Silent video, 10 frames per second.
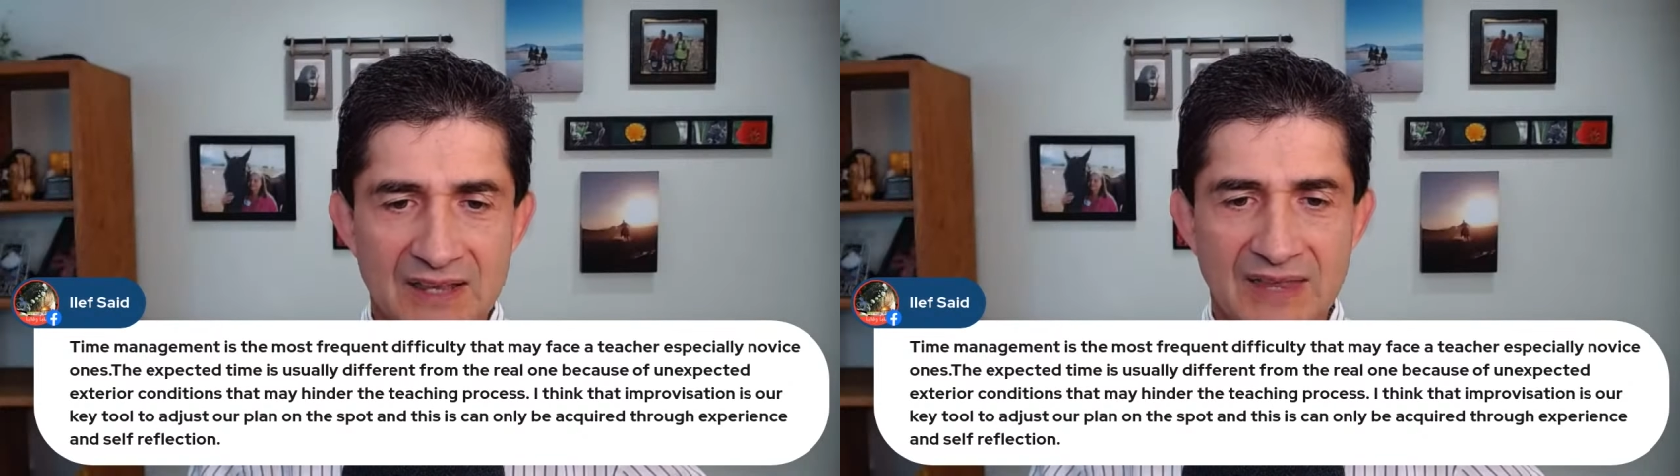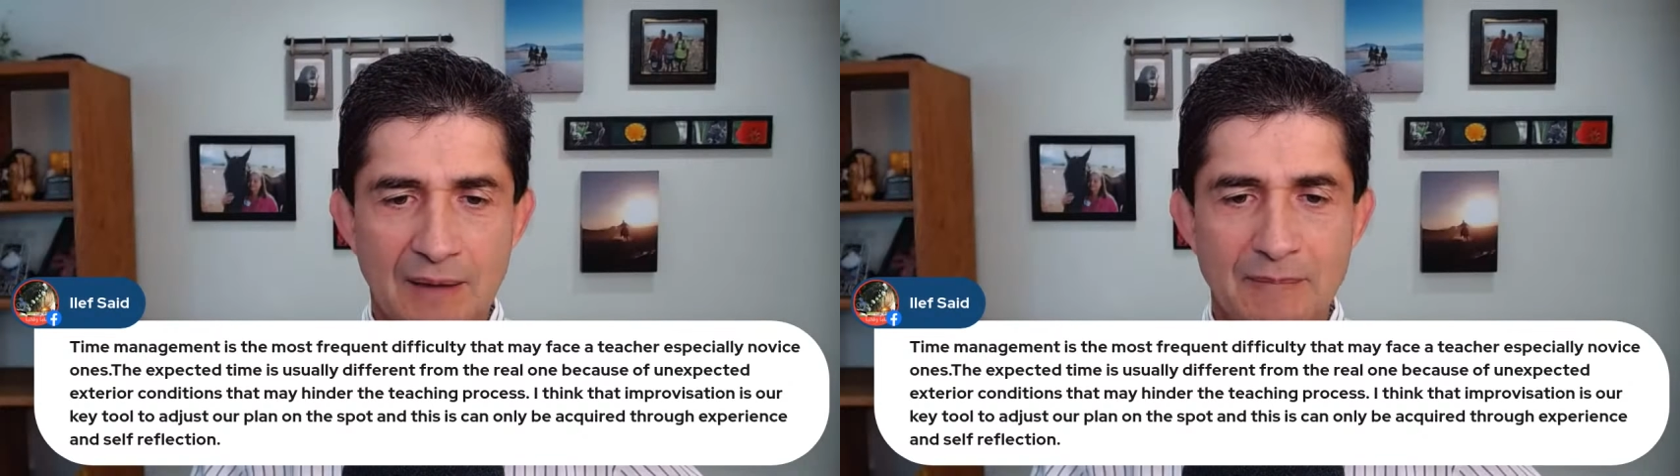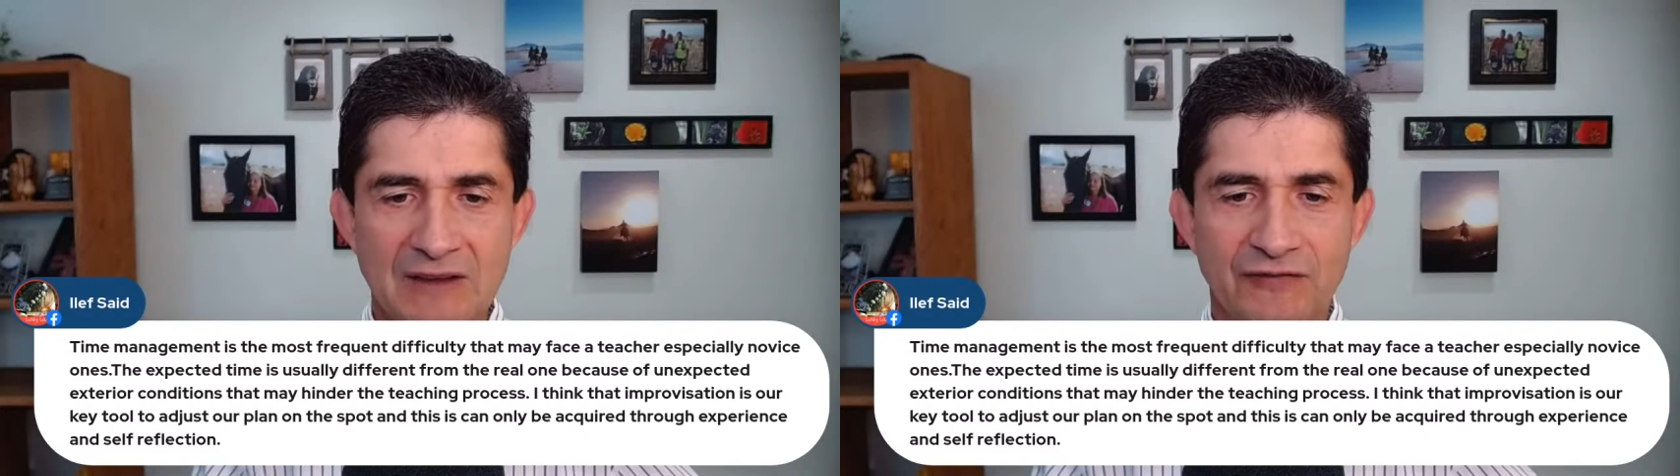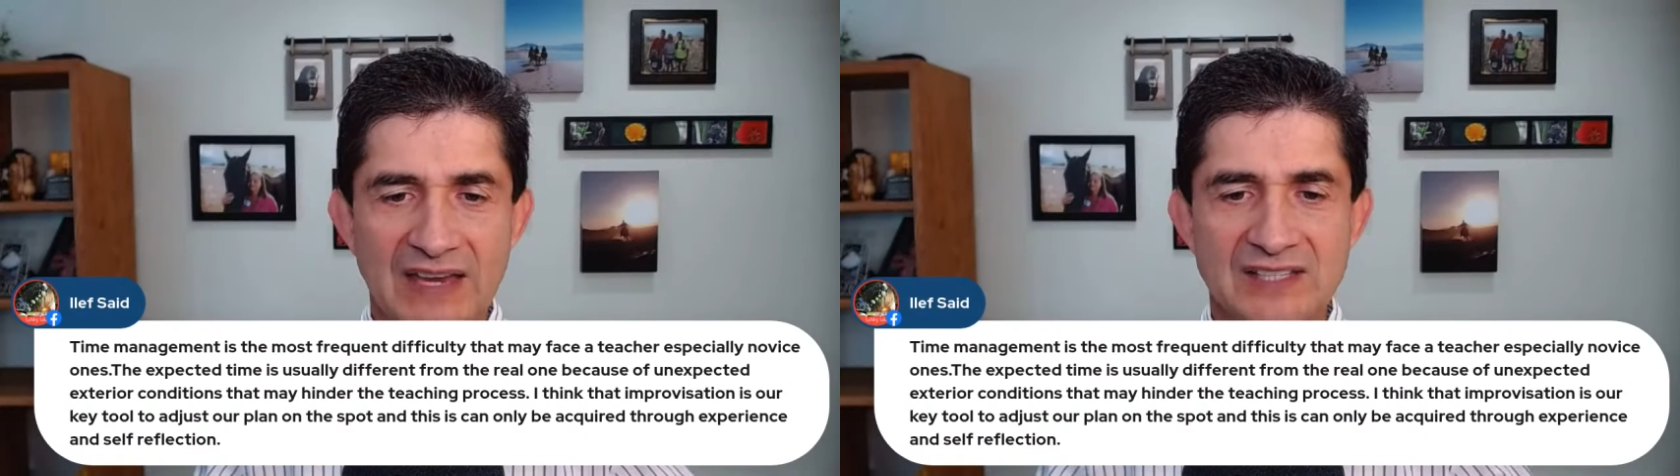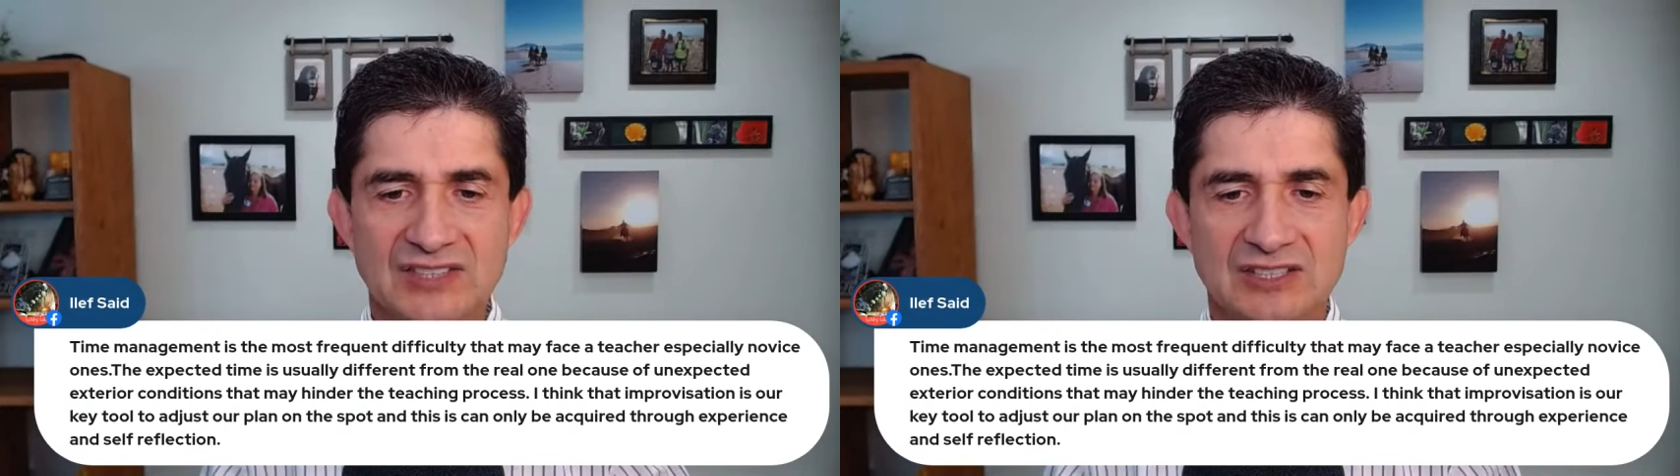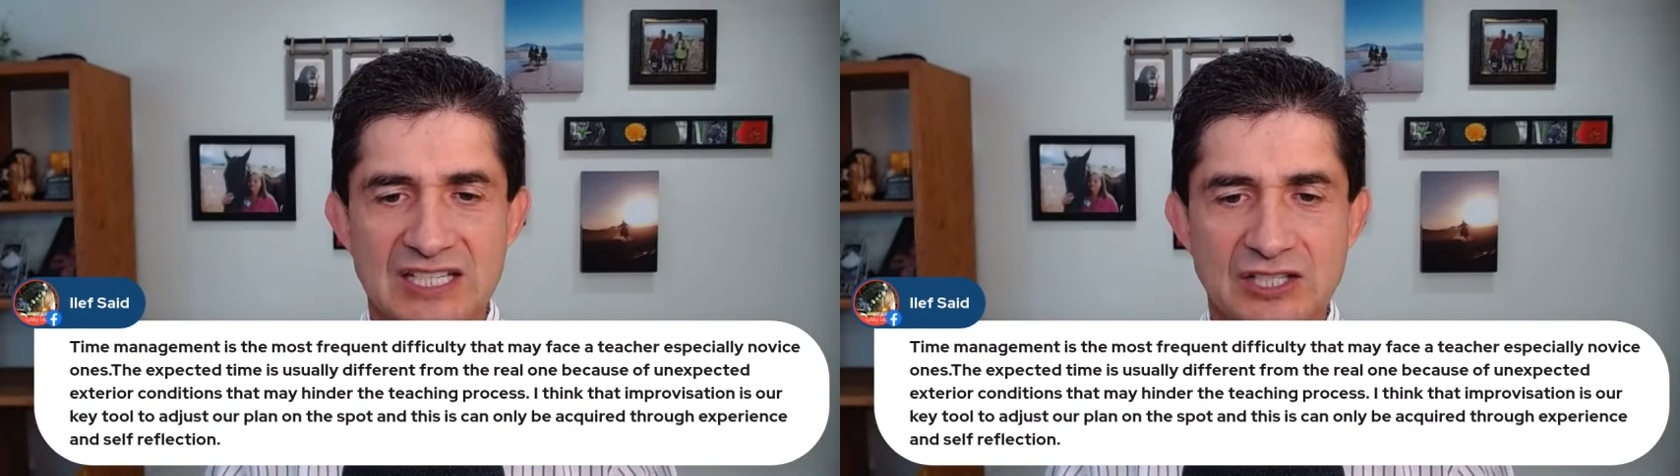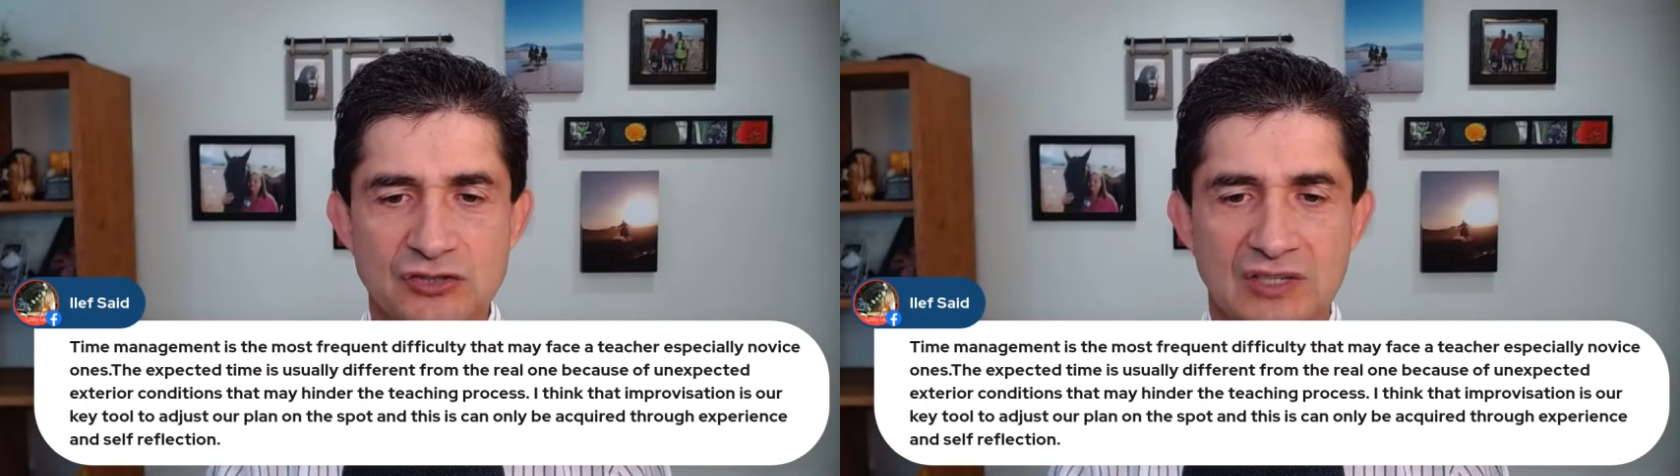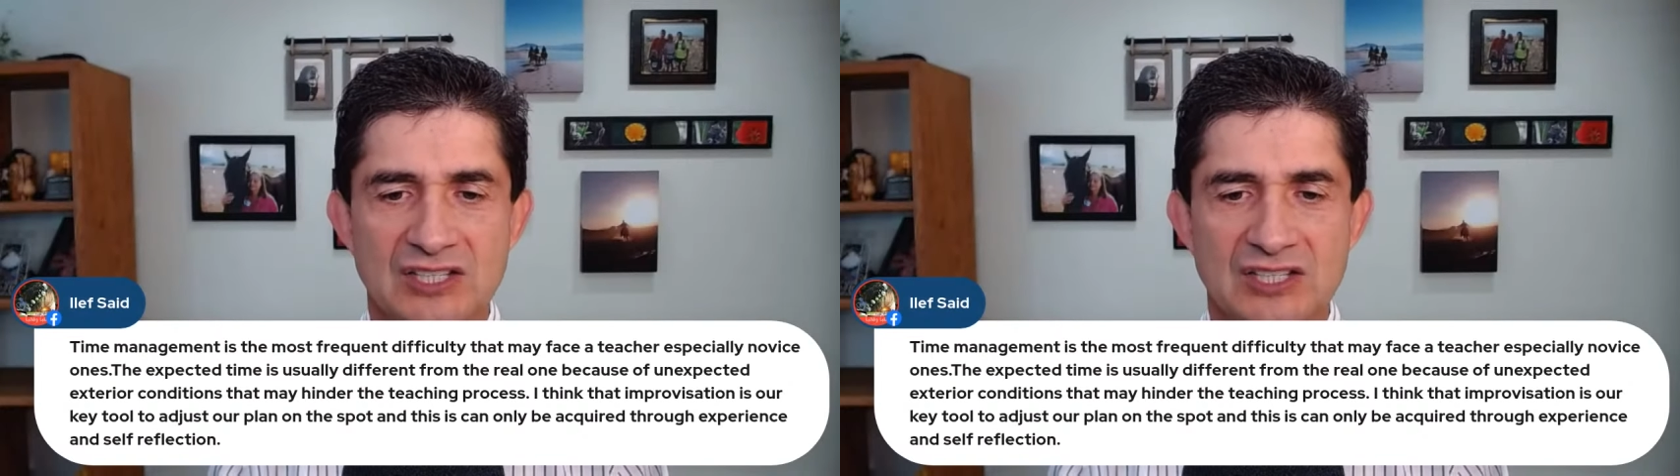that may face a teacher,